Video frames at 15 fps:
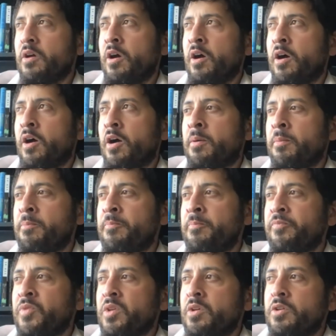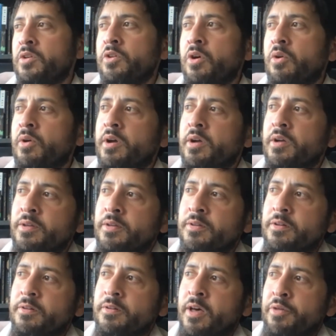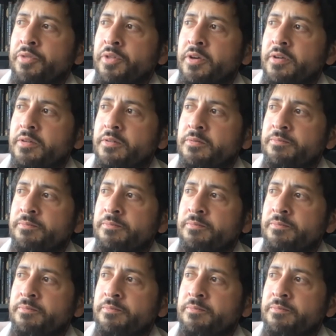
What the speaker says: Um, I think